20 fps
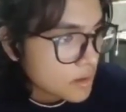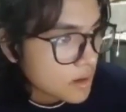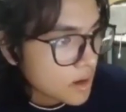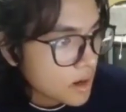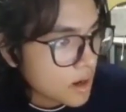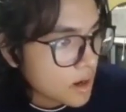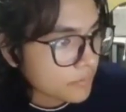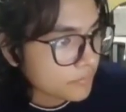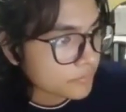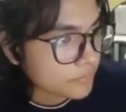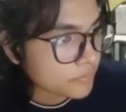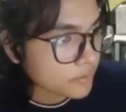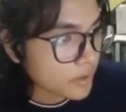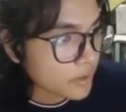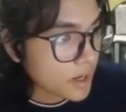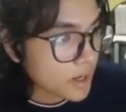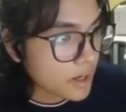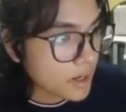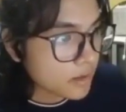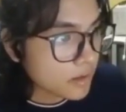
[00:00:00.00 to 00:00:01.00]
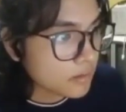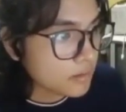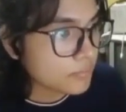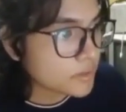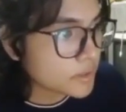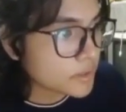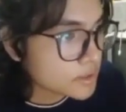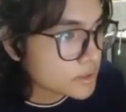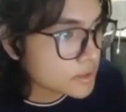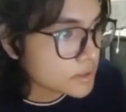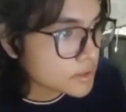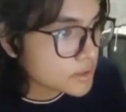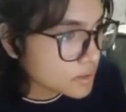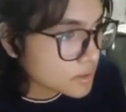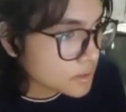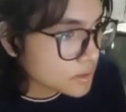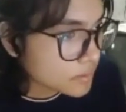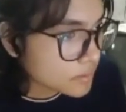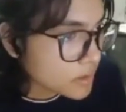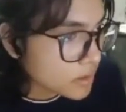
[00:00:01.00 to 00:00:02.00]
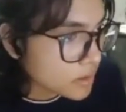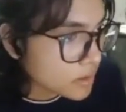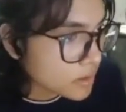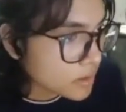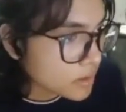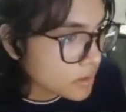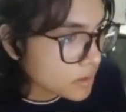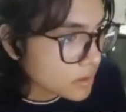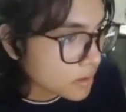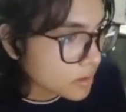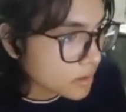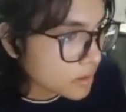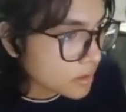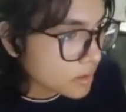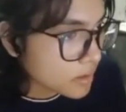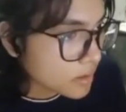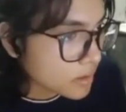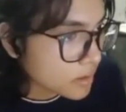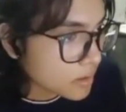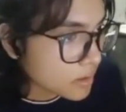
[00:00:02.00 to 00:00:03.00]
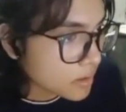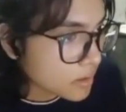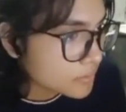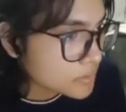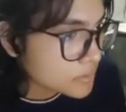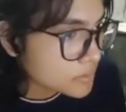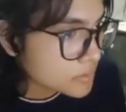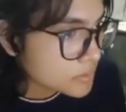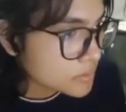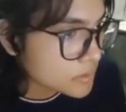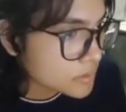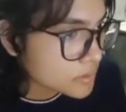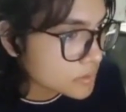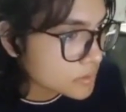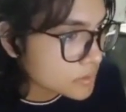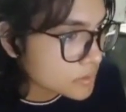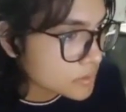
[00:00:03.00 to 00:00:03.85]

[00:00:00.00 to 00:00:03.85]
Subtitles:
After L, this is gonna be our new sub